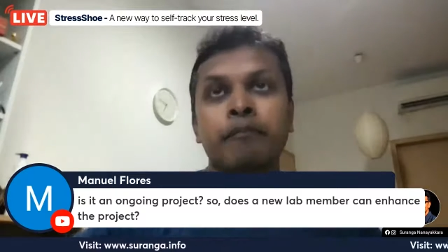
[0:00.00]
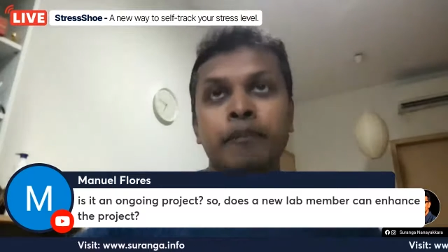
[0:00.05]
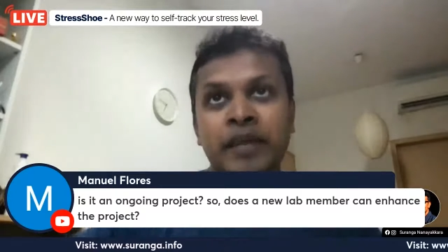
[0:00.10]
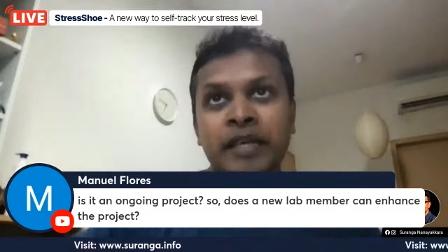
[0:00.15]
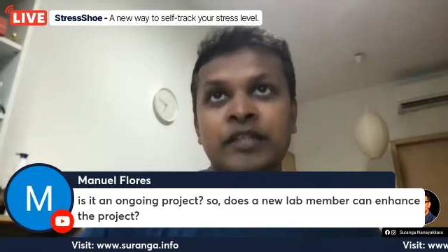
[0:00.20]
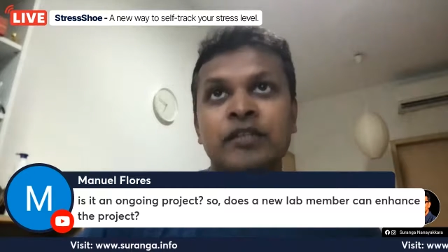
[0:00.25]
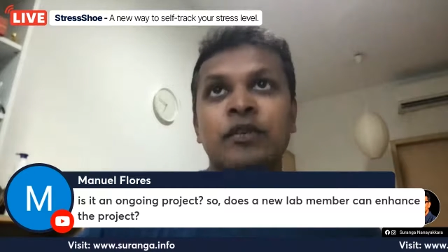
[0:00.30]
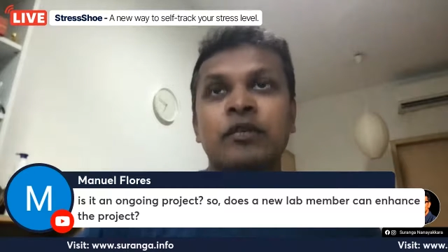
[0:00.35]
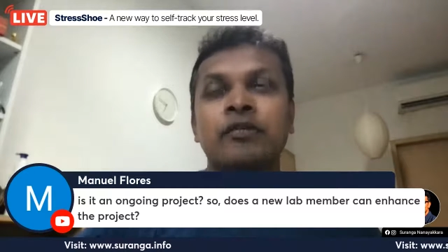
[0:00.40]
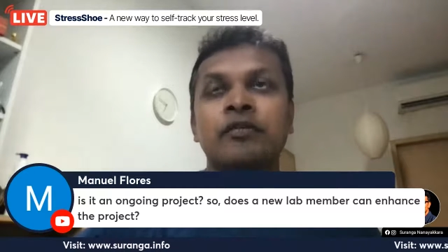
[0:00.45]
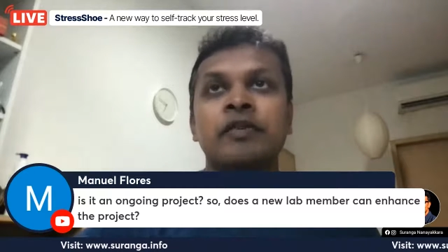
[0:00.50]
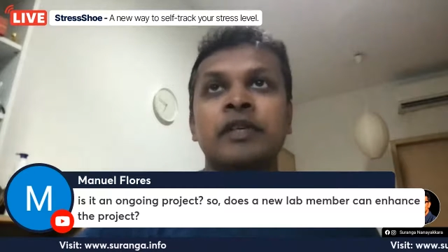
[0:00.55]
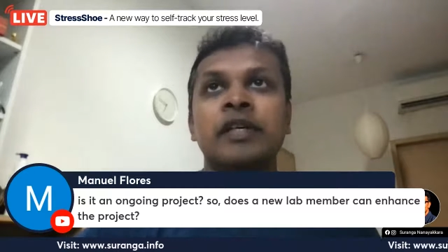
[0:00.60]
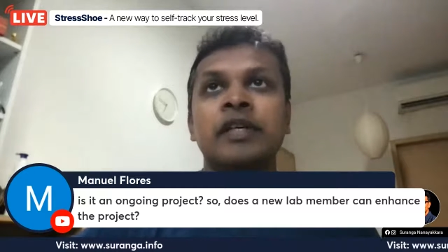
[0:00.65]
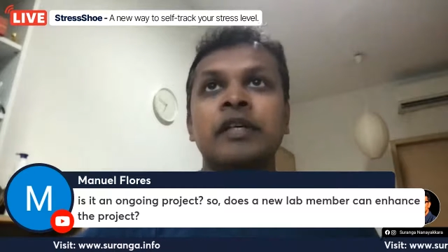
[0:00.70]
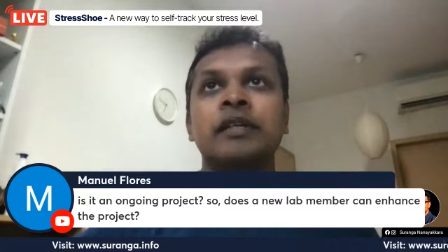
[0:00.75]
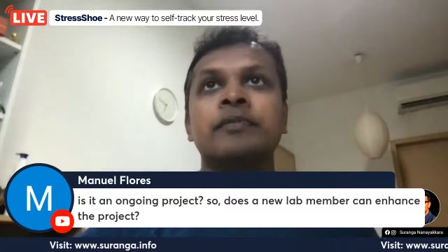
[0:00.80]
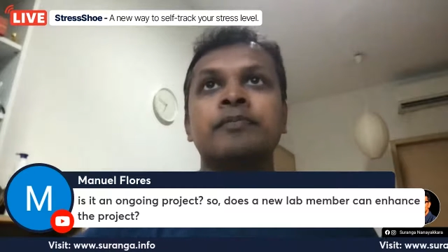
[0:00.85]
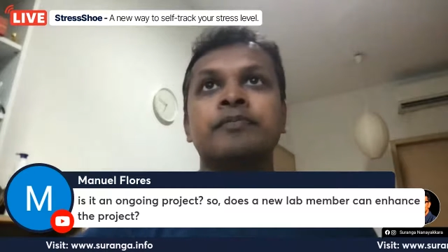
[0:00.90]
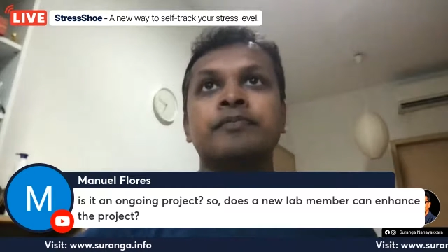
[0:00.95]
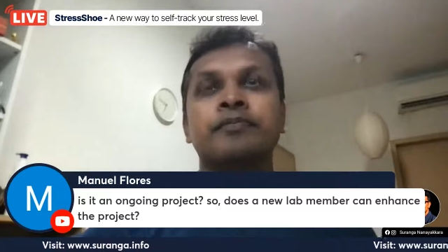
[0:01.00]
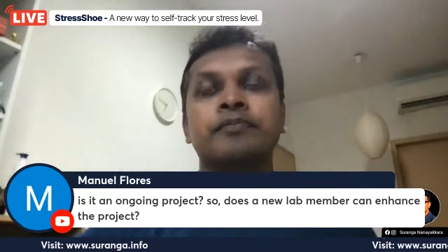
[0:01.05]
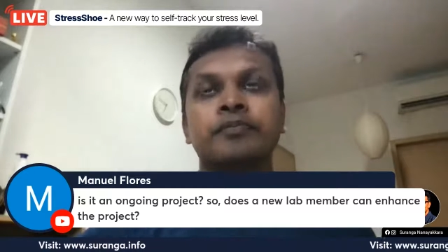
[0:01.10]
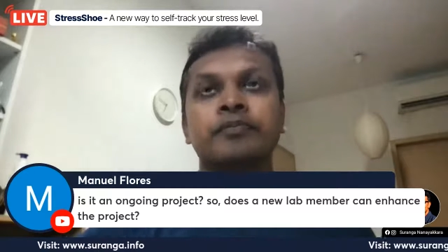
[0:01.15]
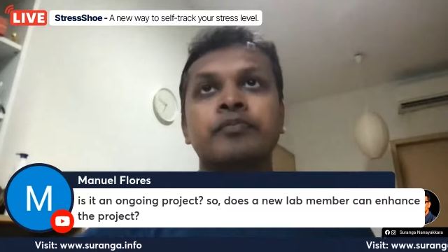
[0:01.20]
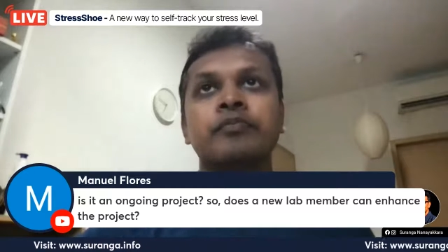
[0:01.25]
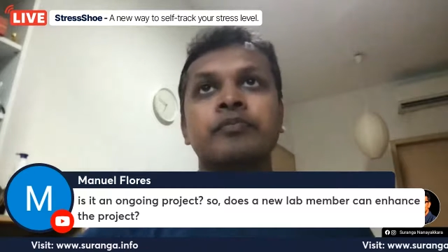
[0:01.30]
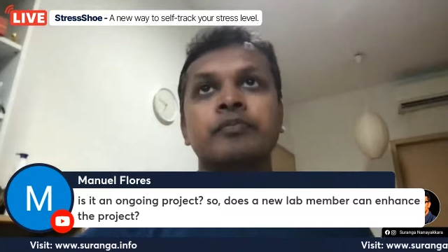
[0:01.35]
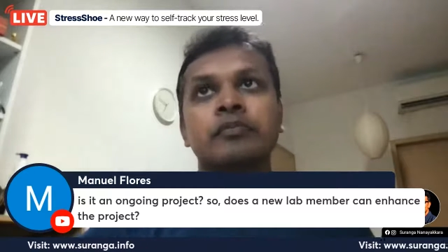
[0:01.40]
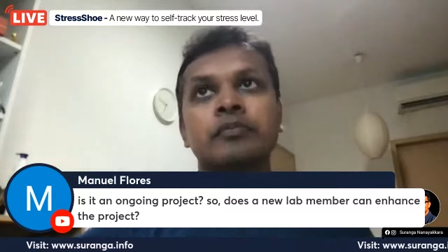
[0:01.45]
piece of work
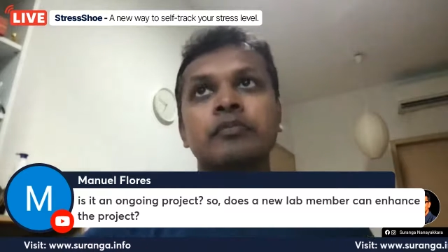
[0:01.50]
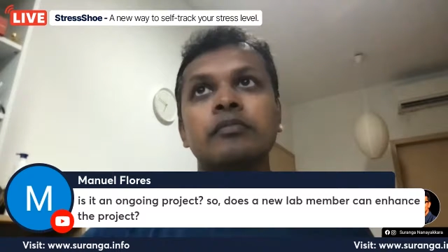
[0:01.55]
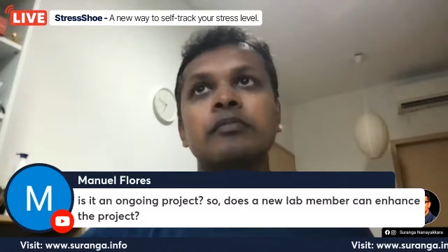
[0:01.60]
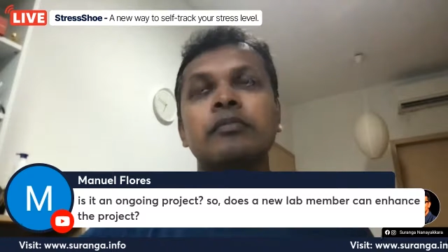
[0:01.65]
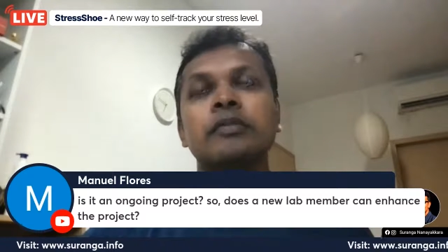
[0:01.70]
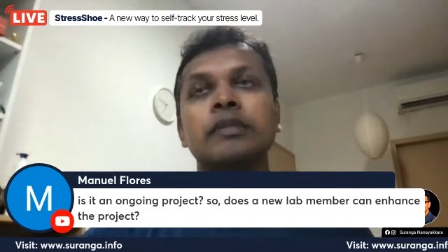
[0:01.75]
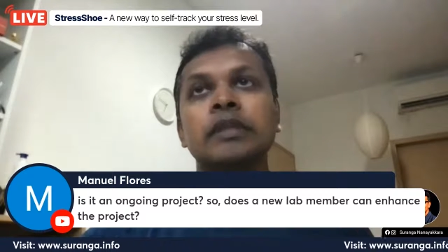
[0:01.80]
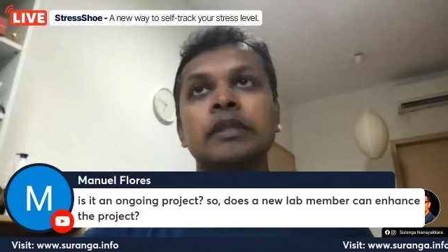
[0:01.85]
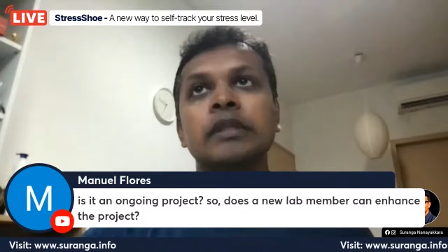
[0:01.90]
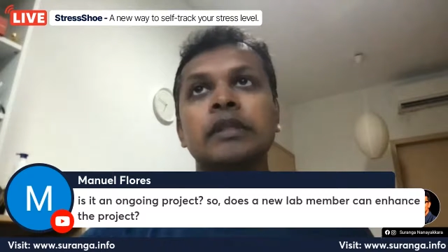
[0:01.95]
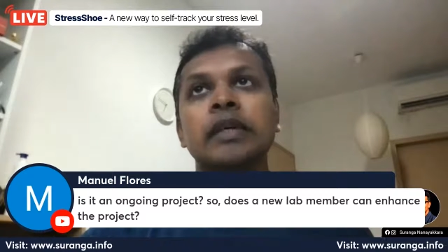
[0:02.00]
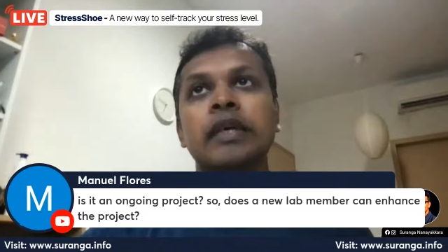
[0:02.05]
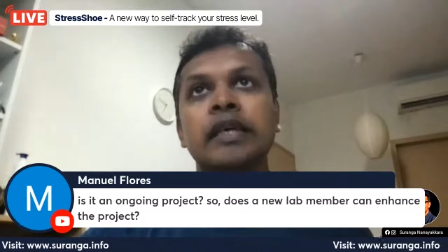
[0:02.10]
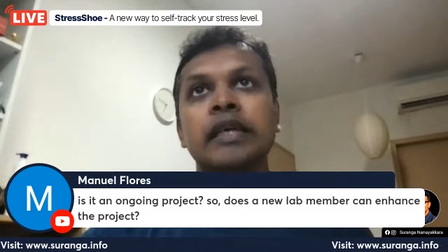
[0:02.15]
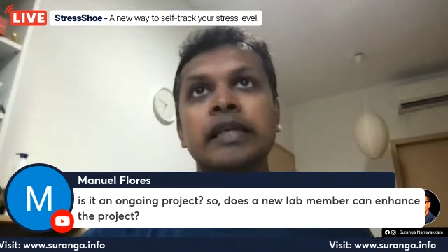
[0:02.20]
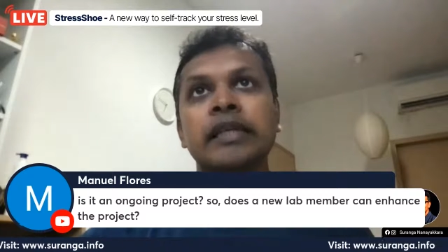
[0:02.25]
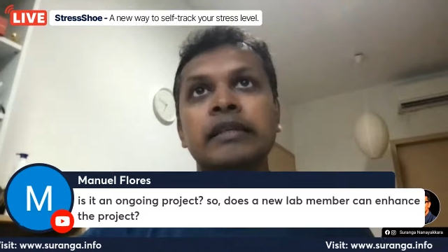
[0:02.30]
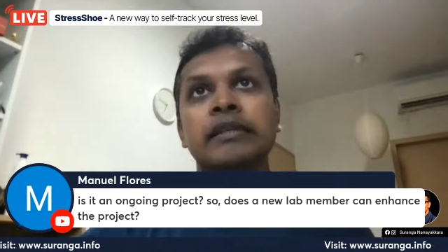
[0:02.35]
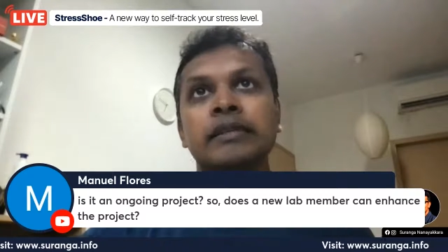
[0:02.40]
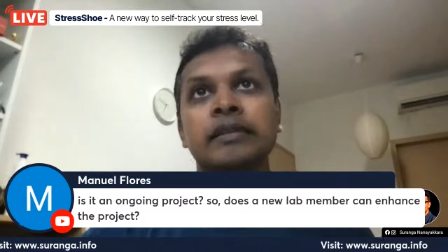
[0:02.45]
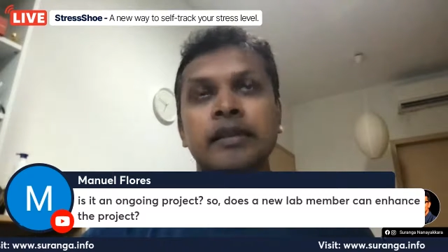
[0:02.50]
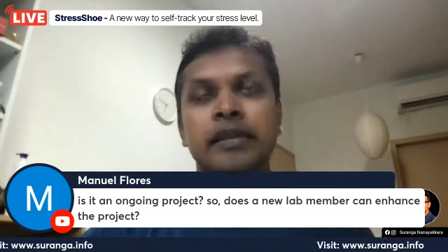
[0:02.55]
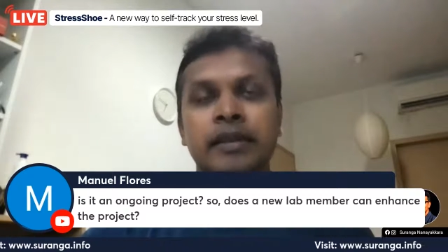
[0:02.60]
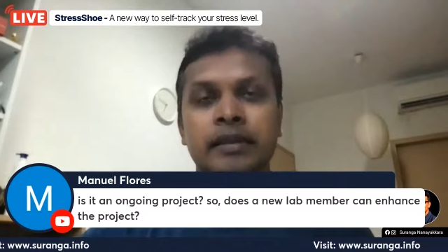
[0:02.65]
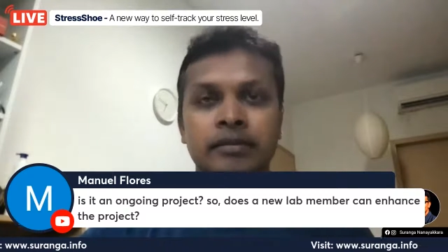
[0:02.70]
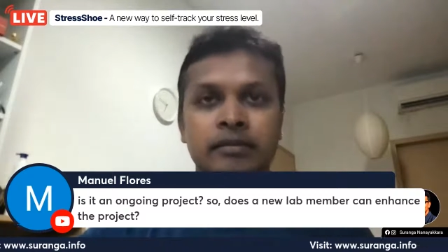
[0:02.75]
is